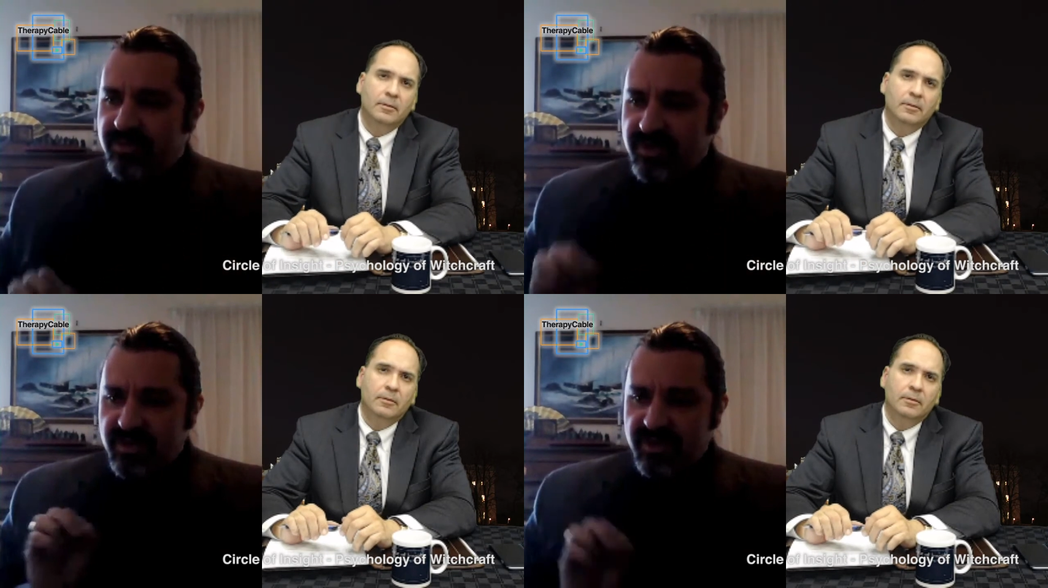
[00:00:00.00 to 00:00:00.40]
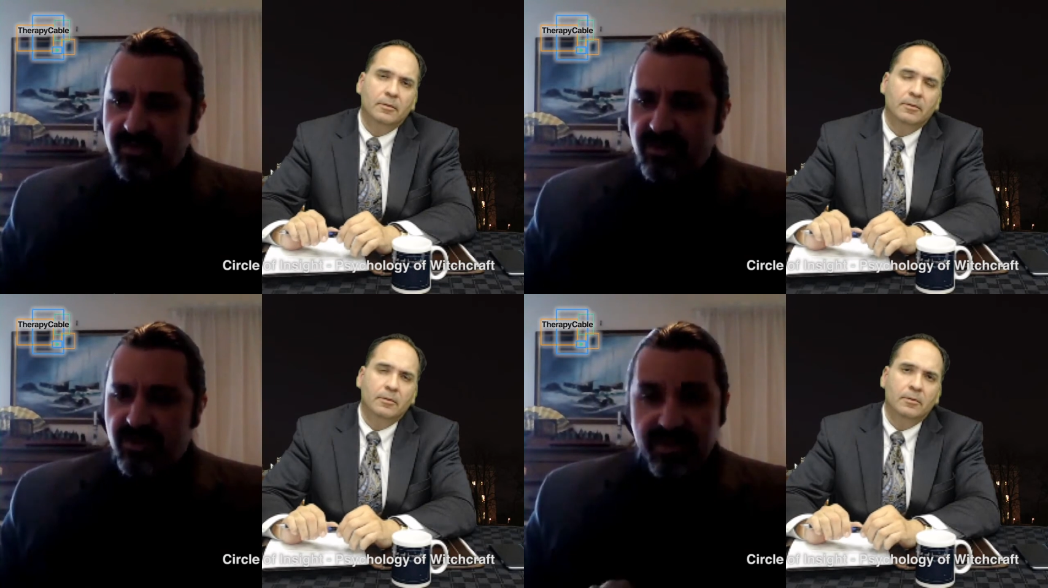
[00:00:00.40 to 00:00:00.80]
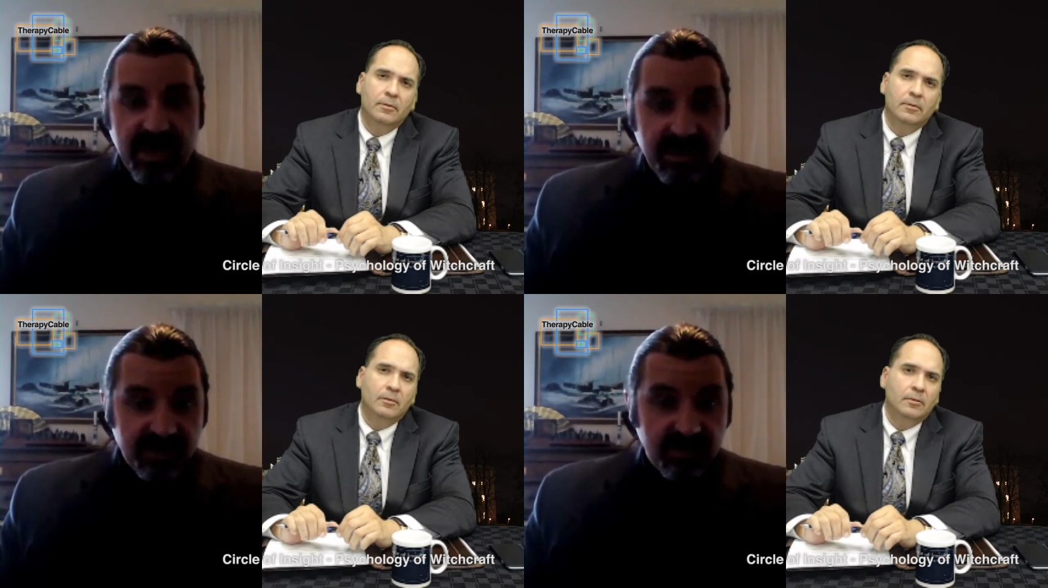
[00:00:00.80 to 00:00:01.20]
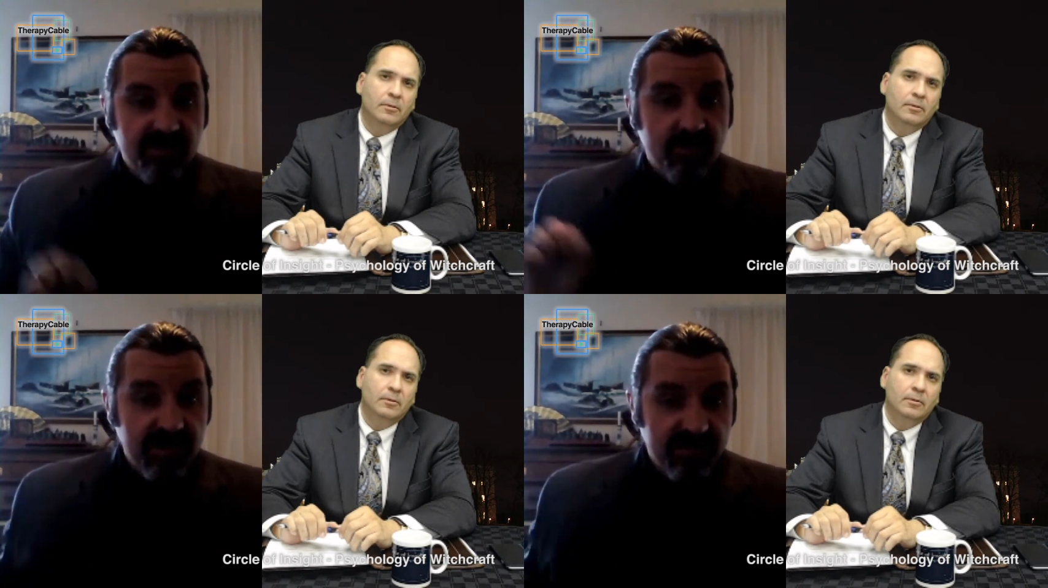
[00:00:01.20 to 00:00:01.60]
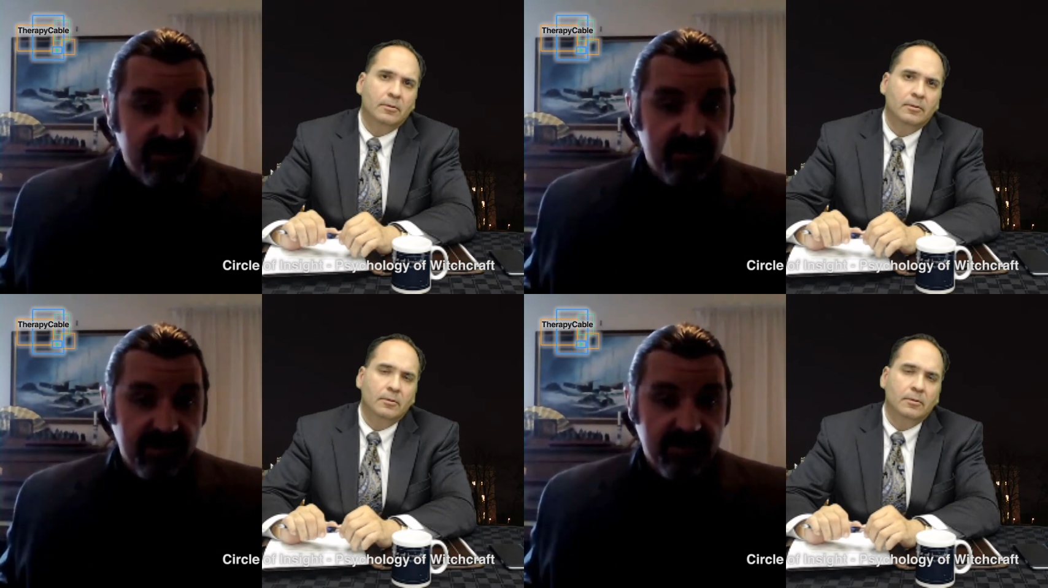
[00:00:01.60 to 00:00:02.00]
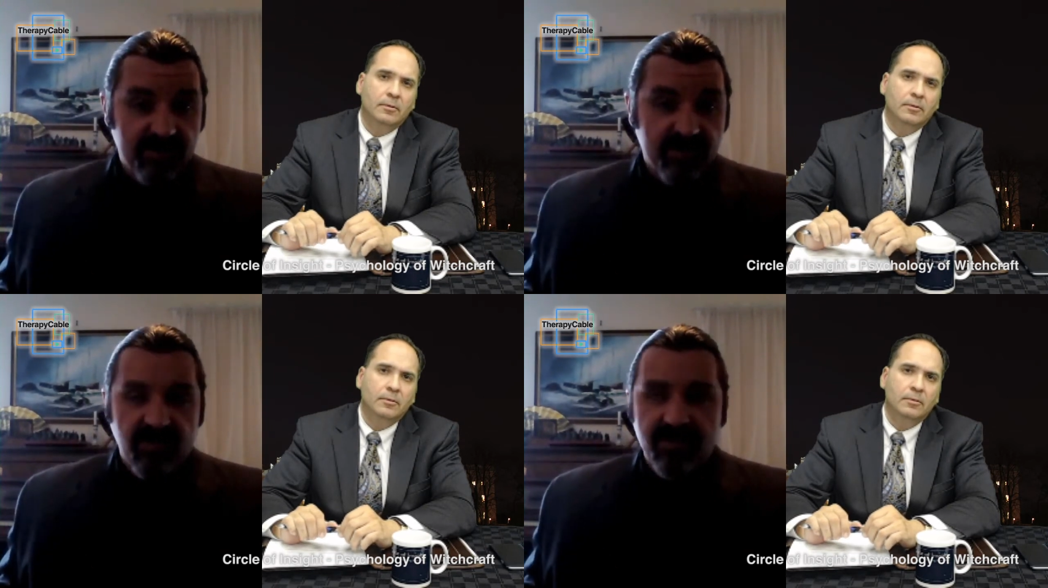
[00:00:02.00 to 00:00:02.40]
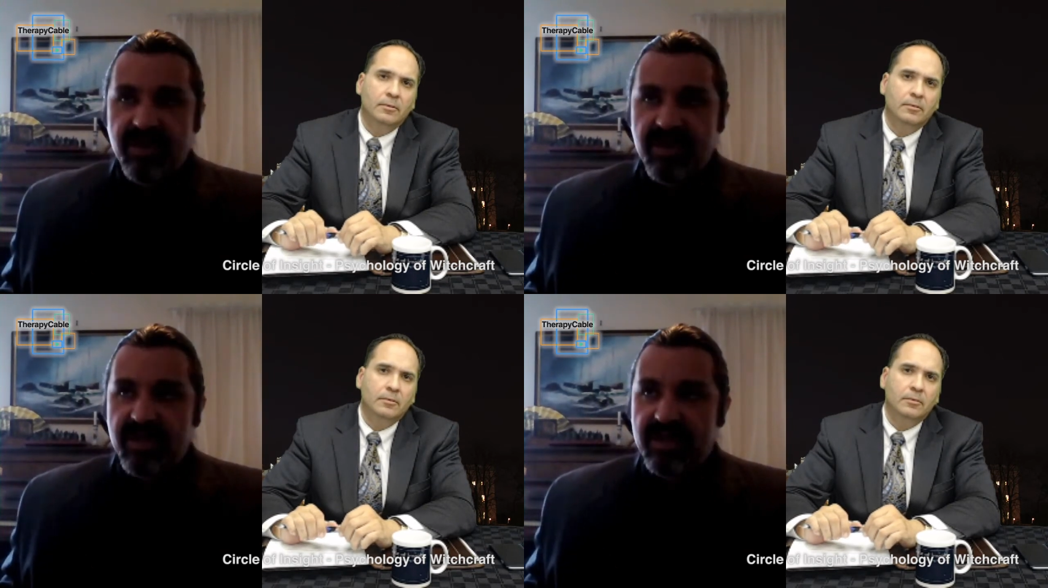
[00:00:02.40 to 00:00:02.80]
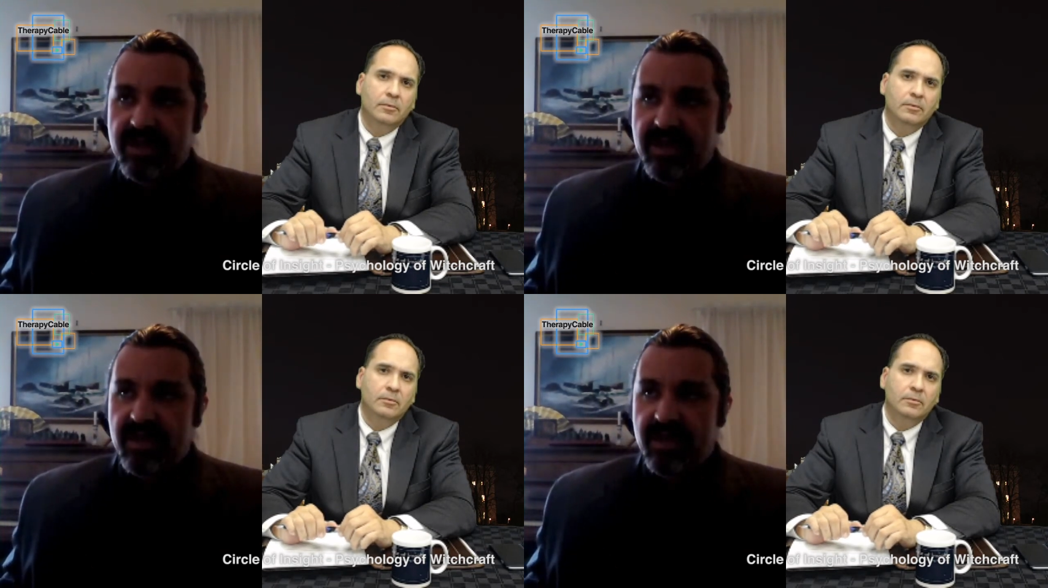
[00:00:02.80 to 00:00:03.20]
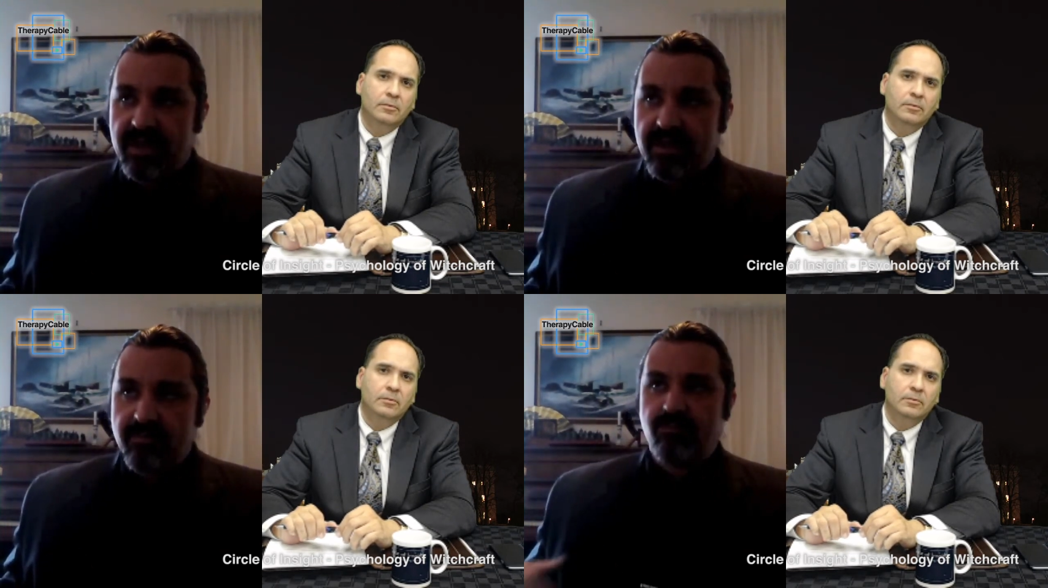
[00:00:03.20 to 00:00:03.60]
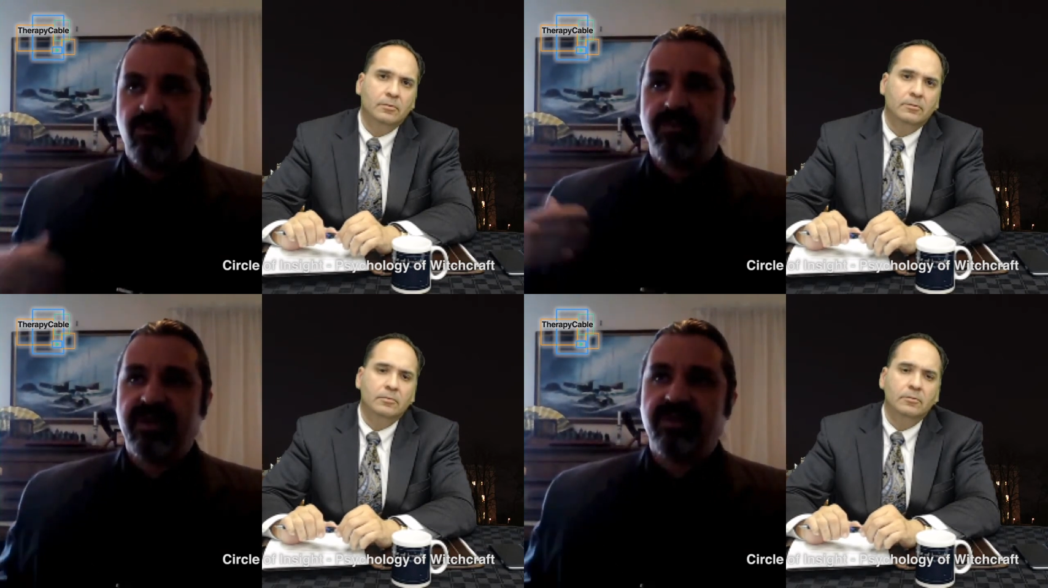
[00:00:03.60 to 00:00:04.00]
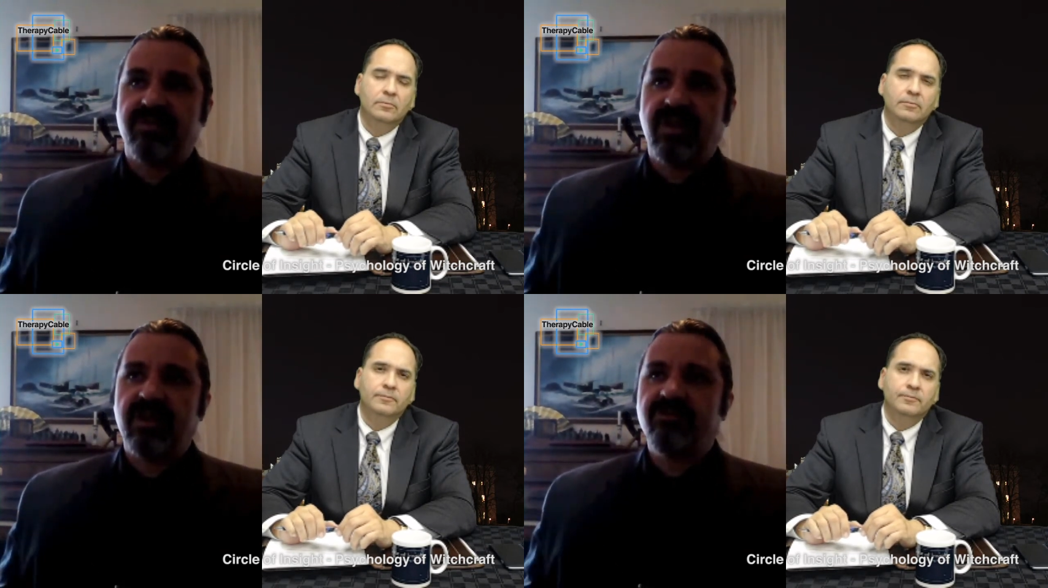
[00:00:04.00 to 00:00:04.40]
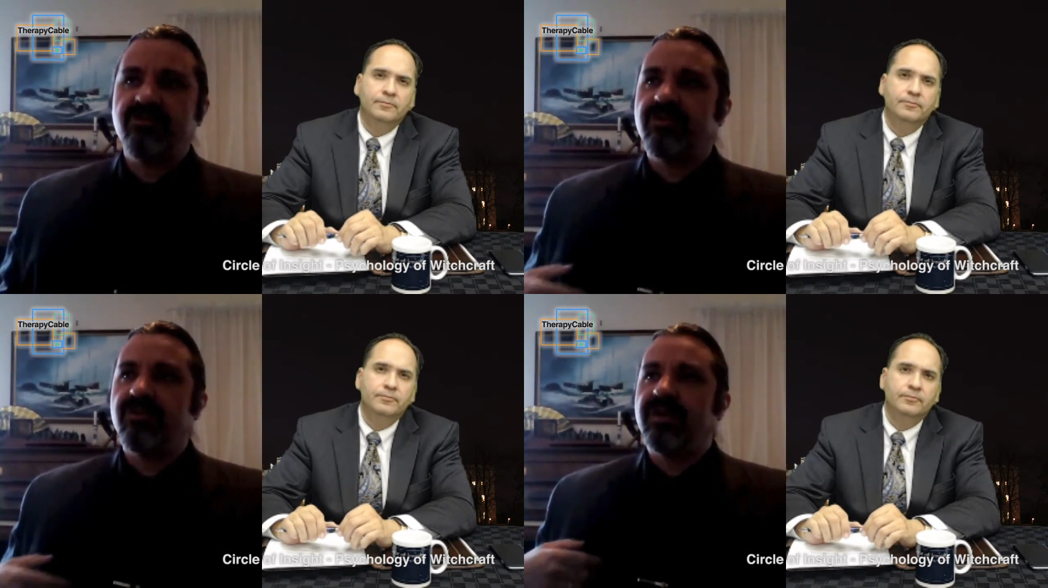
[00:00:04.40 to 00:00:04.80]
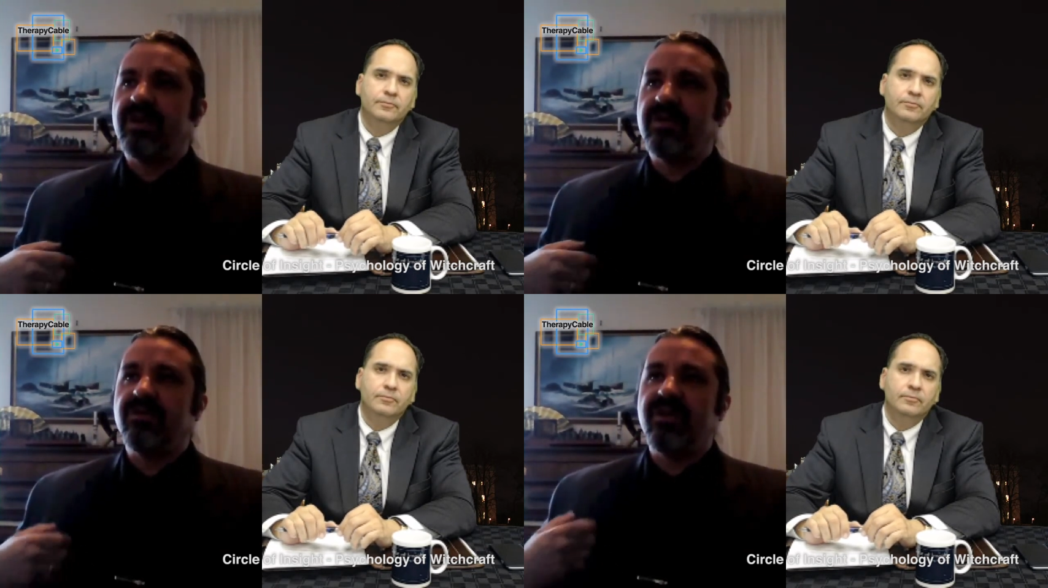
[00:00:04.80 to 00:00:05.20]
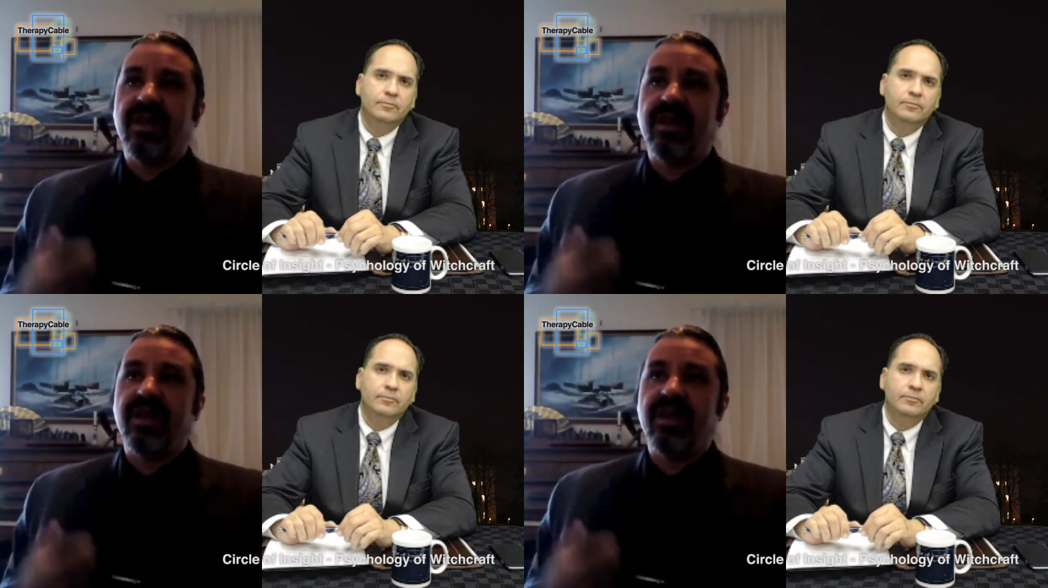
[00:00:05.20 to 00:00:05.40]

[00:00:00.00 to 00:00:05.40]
Speaker 1: particularly in the early nationalist ones, and you'll get this a lot in um, groups like Asatru, is